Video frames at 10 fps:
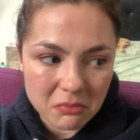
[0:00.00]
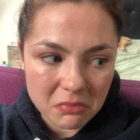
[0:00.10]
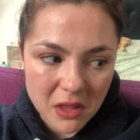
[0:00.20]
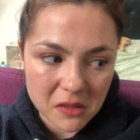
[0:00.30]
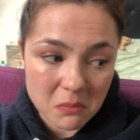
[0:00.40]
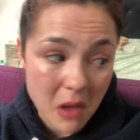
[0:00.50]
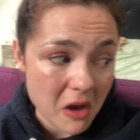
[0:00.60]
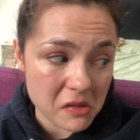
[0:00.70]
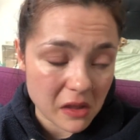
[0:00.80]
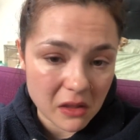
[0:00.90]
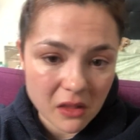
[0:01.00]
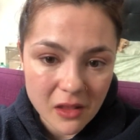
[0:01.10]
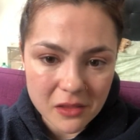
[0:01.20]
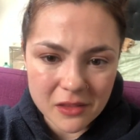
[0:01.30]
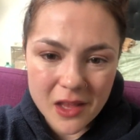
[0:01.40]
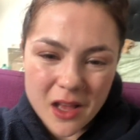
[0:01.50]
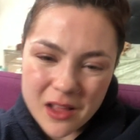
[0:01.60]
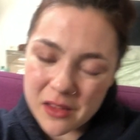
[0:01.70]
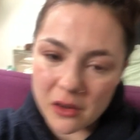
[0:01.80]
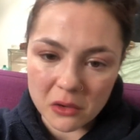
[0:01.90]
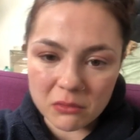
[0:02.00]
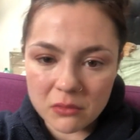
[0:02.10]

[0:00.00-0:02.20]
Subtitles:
that's embarrassing. I don't know.